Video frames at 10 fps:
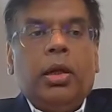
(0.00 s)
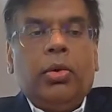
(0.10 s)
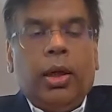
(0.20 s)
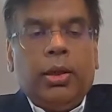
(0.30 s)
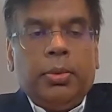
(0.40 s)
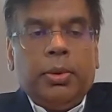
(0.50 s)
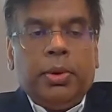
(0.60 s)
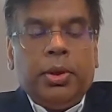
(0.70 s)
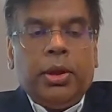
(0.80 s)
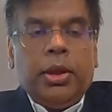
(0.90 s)
quantum
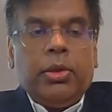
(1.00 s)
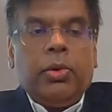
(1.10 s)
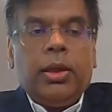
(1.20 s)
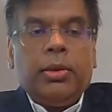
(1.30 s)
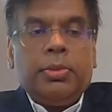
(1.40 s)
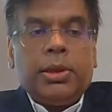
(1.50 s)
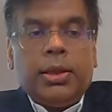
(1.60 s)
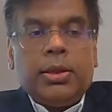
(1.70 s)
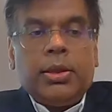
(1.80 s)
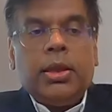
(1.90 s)
computing, quantum
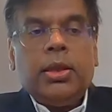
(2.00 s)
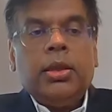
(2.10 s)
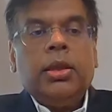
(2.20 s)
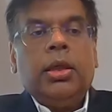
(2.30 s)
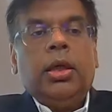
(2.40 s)
sensing,